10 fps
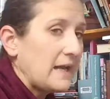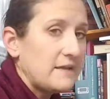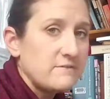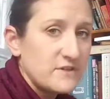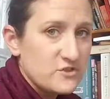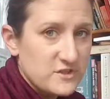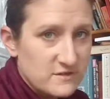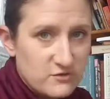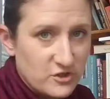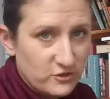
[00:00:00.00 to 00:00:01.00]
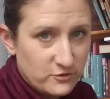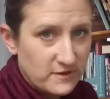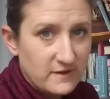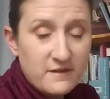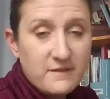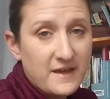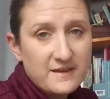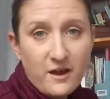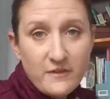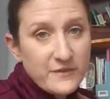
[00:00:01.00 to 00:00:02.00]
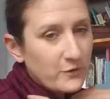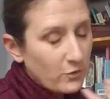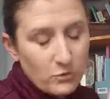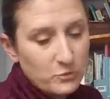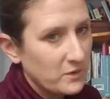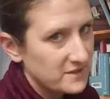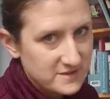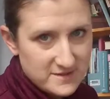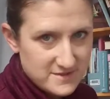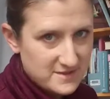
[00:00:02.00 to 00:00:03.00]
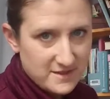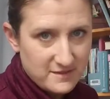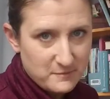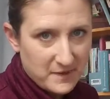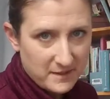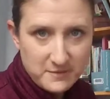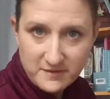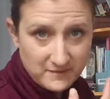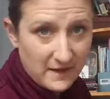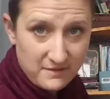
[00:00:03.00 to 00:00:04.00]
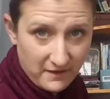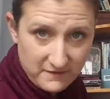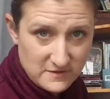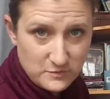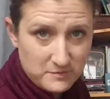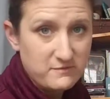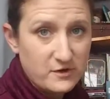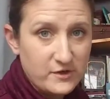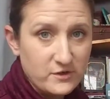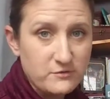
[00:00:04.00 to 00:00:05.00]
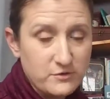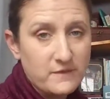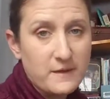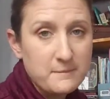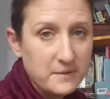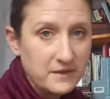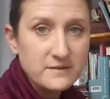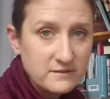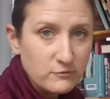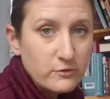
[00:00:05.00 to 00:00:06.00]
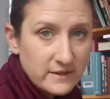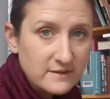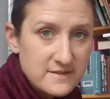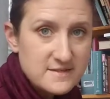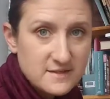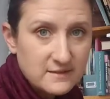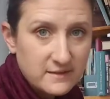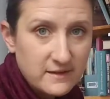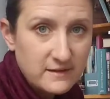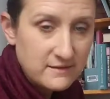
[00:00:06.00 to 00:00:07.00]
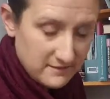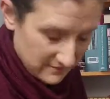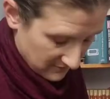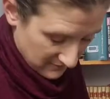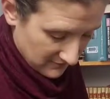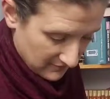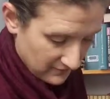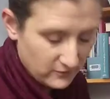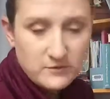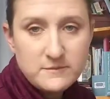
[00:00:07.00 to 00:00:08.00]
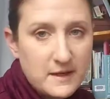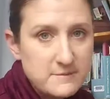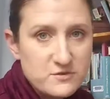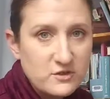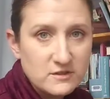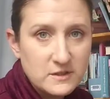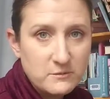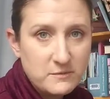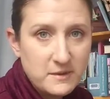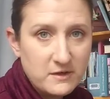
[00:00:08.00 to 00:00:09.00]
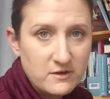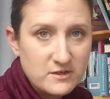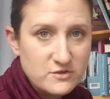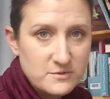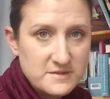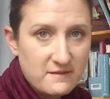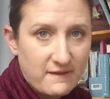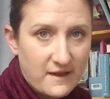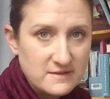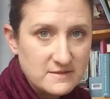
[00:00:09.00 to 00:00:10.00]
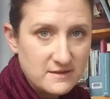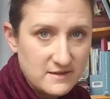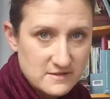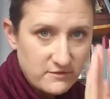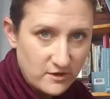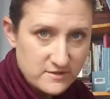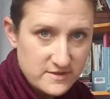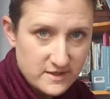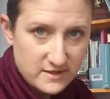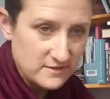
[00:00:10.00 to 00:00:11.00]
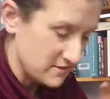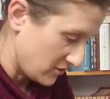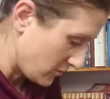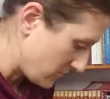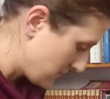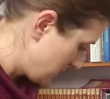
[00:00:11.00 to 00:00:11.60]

I had visions of children that on their own wanted to study the Bible, and I thought these would be very good for them. But realistically, you know, I'm struggling with bigger issues than that as far as the kids go.